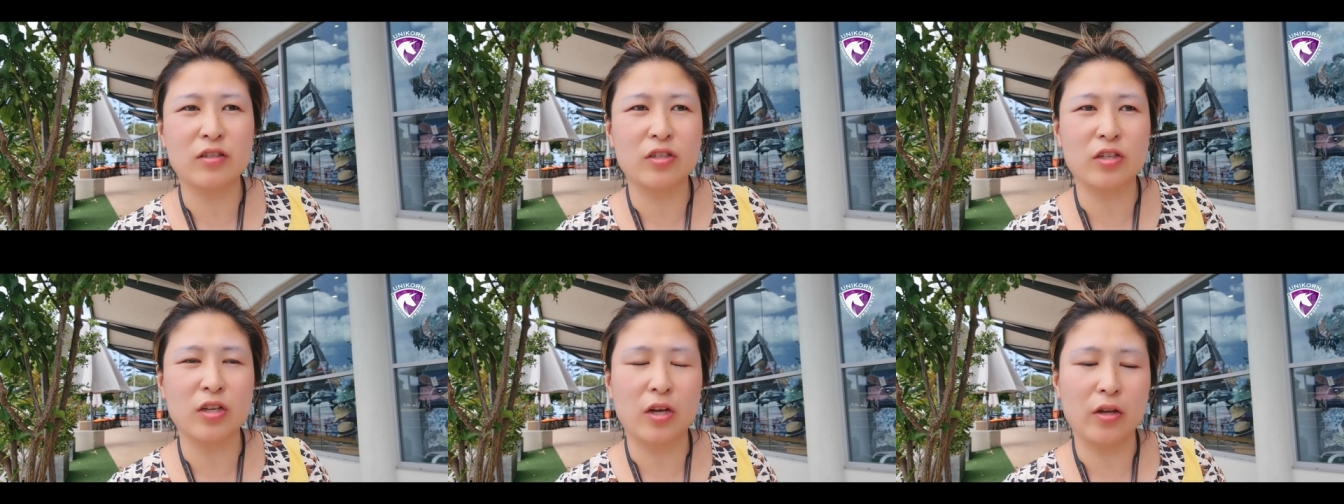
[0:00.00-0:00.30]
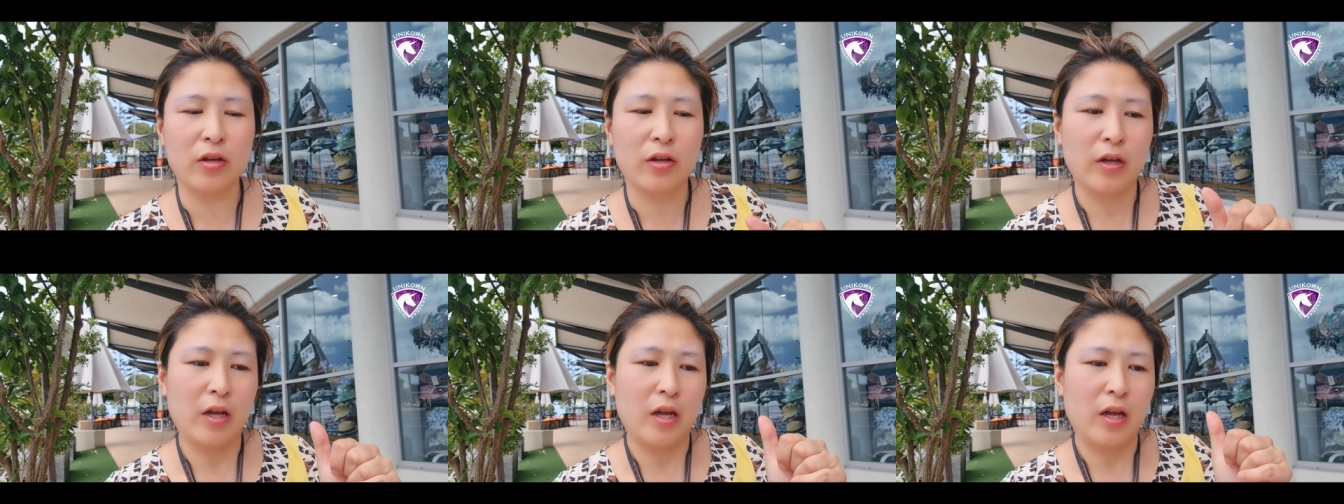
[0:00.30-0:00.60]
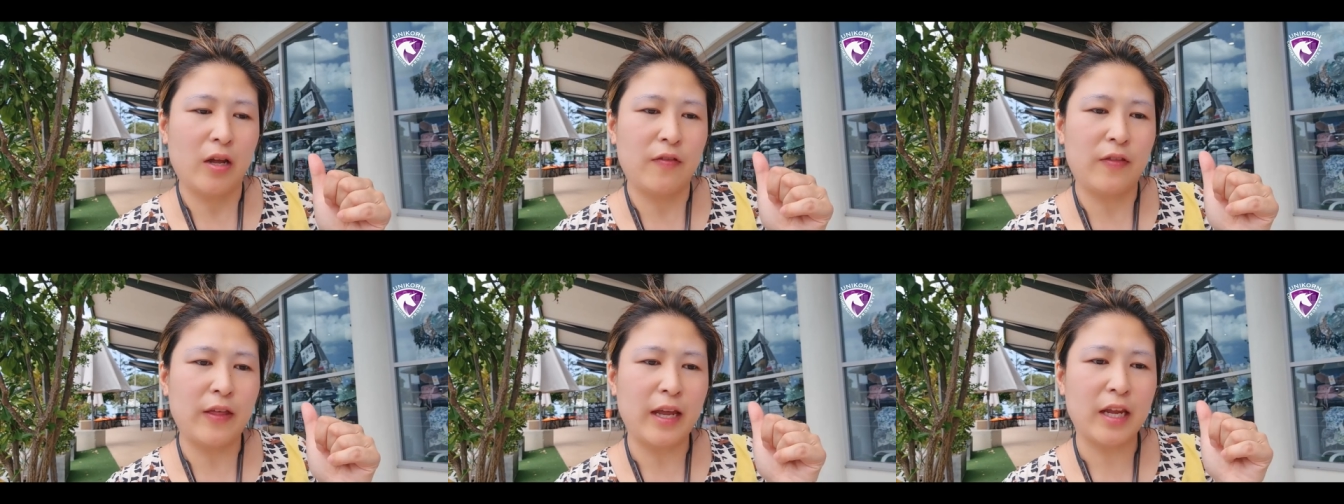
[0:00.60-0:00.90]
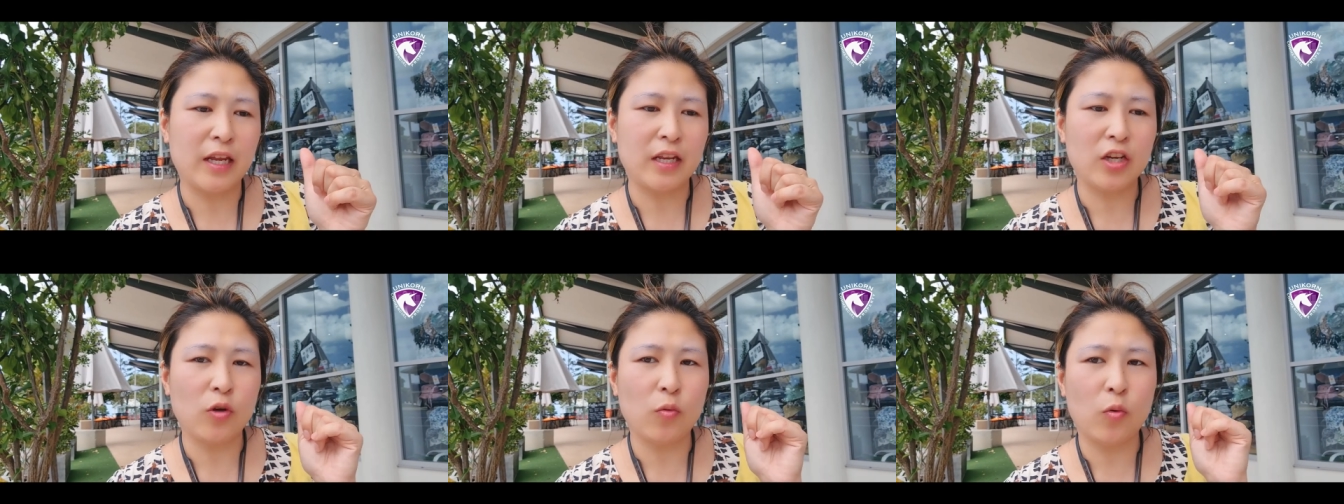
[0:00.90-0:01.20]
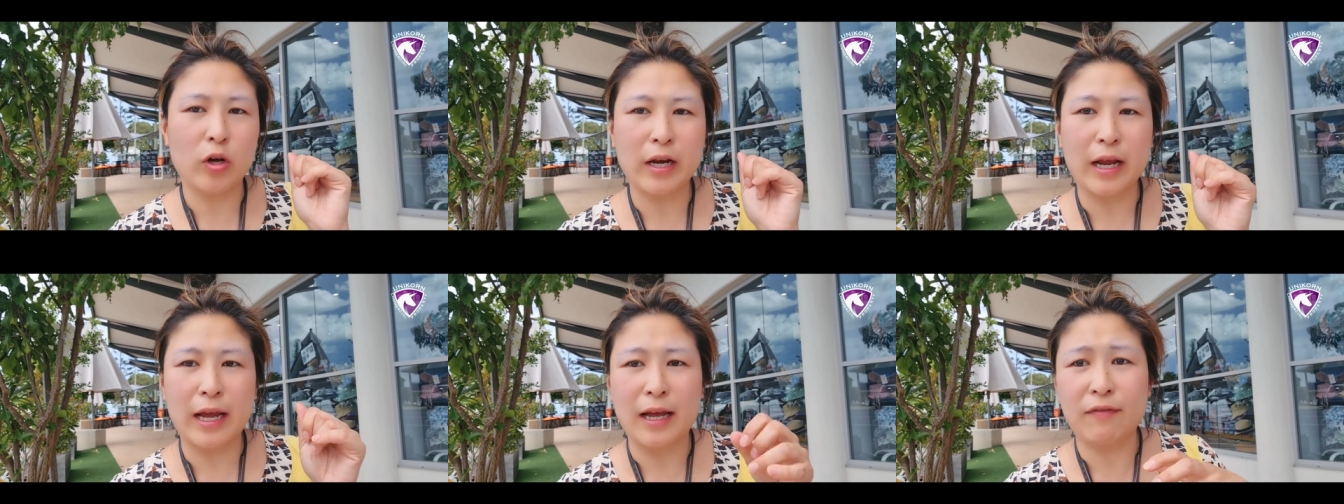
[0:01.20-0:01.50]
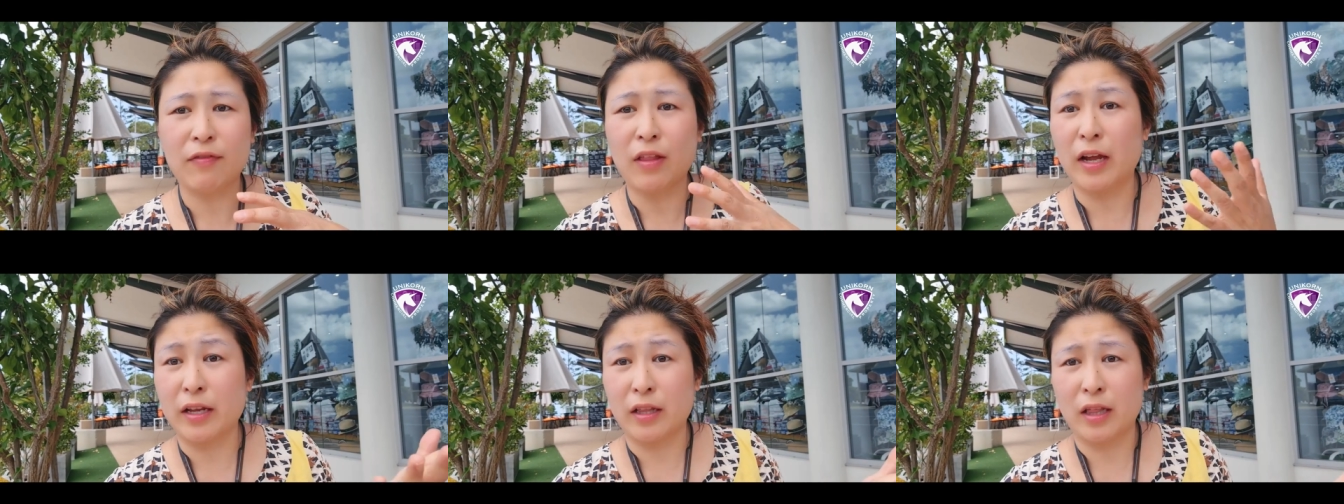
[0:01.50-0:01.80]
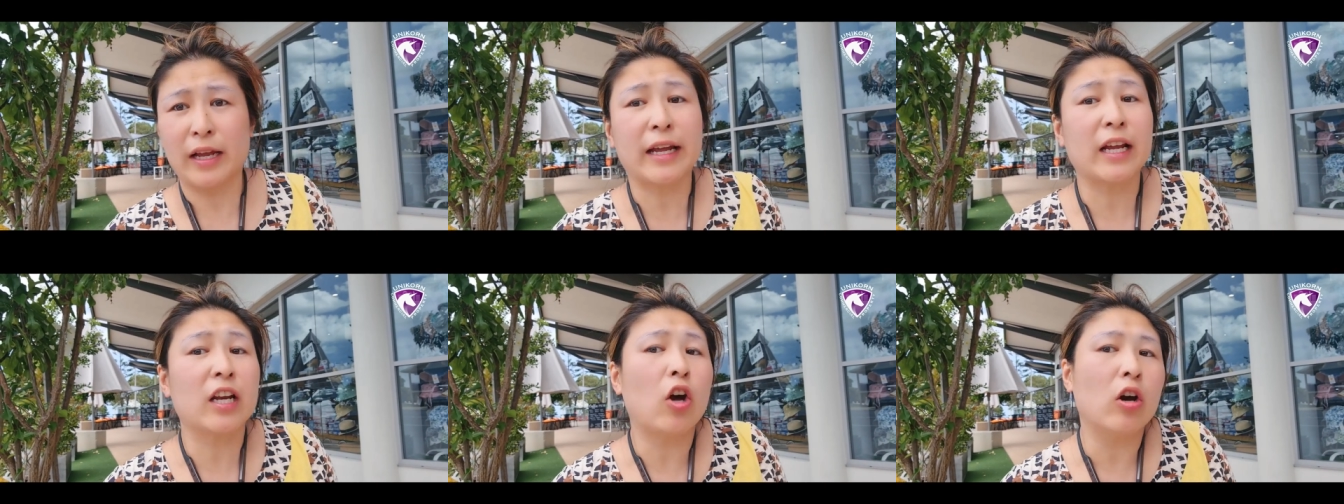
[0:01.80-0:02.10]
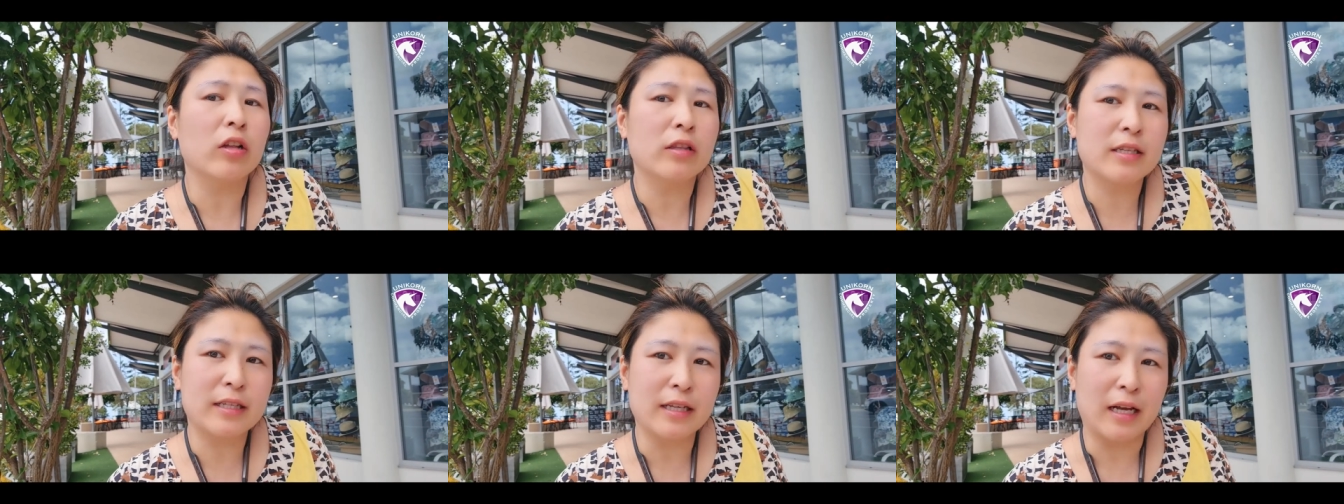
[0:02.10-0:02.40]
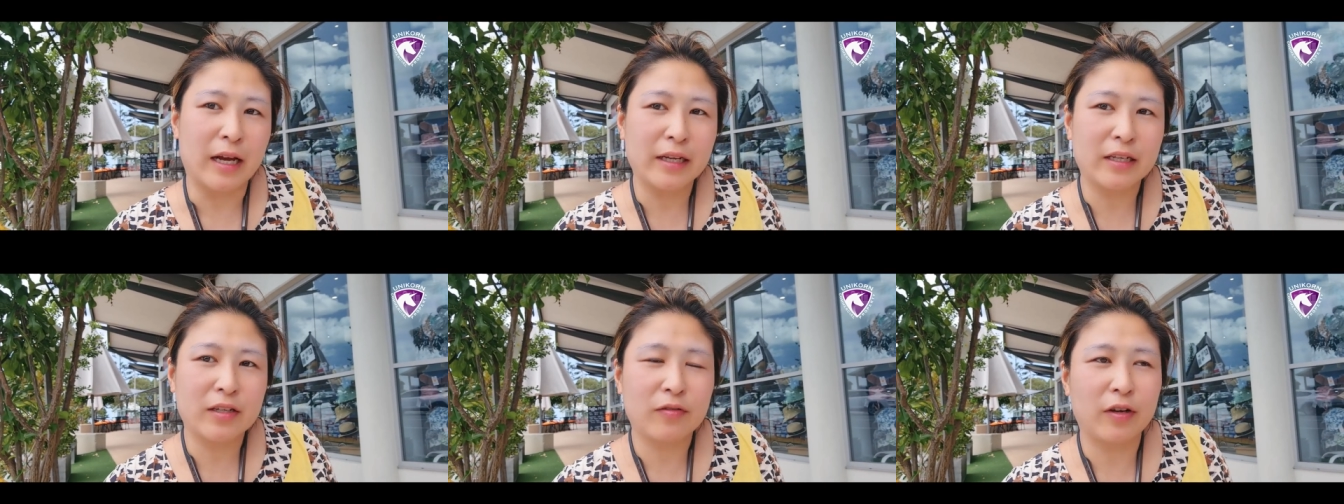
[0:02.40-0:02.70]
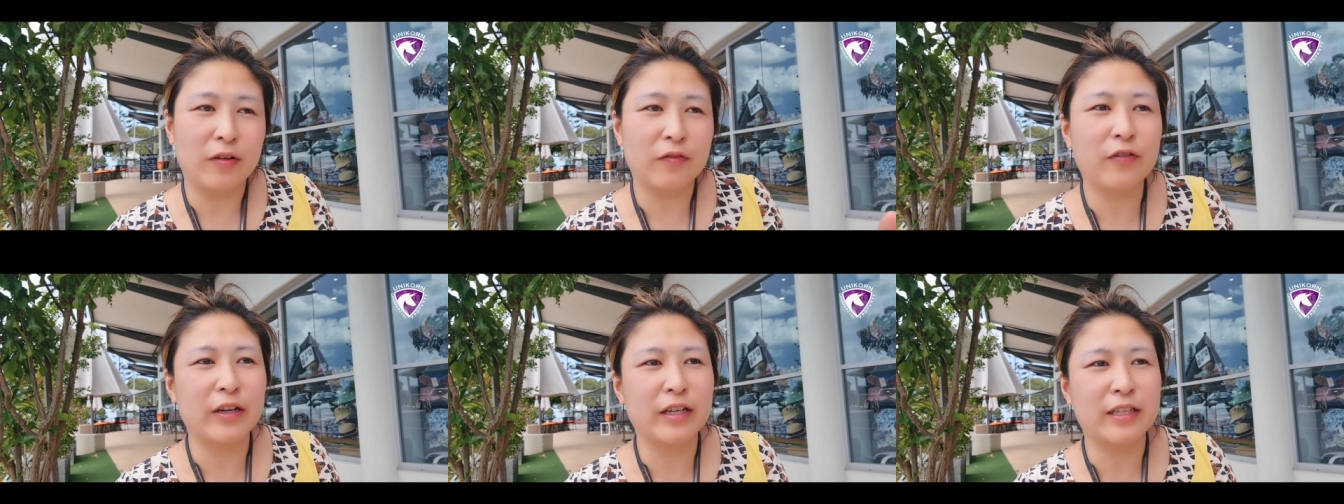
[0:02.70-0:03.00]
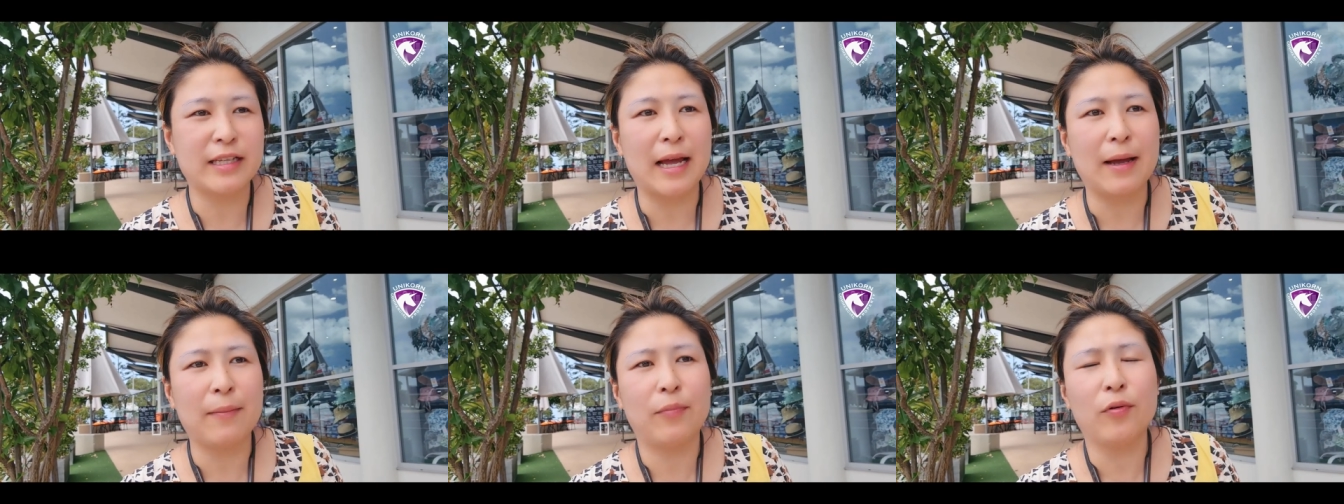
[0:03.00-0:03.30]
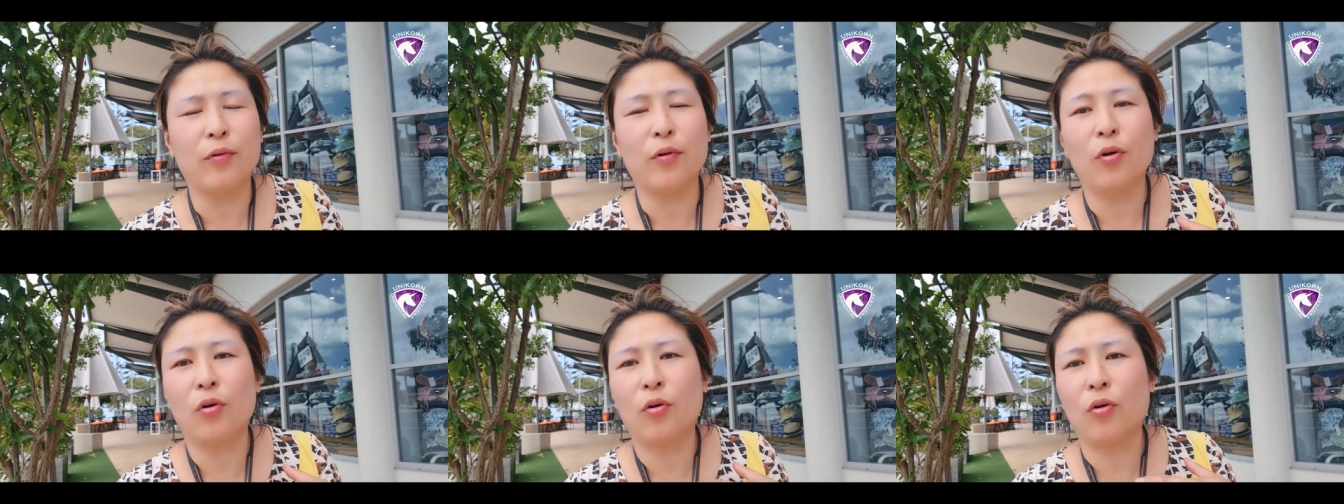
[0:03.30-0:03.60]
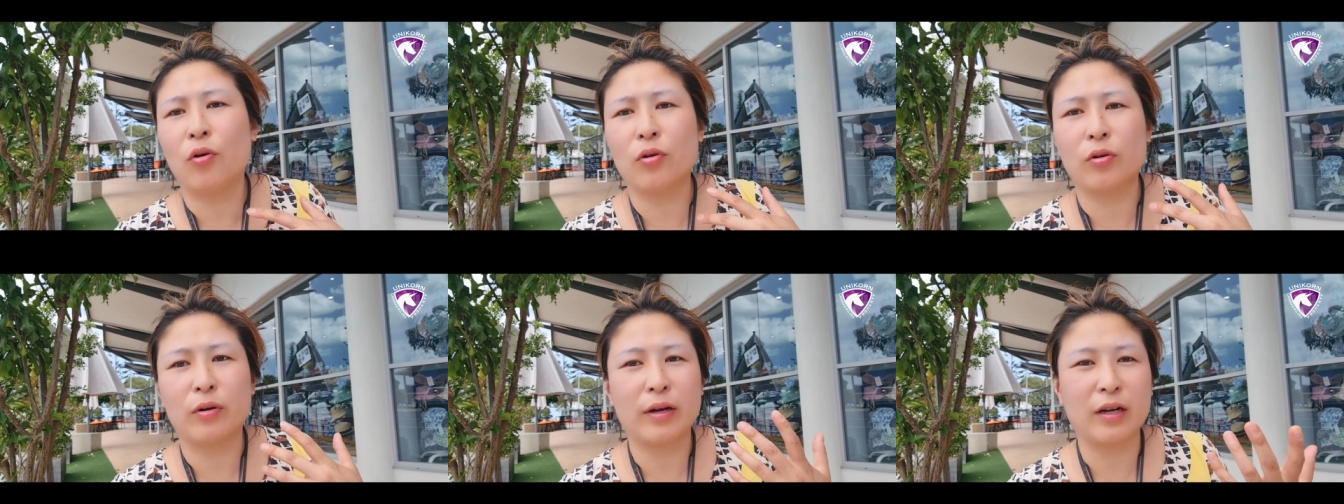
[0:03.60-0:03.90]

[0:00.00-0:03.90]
So then you want to have like like an on-site, right, for example, or,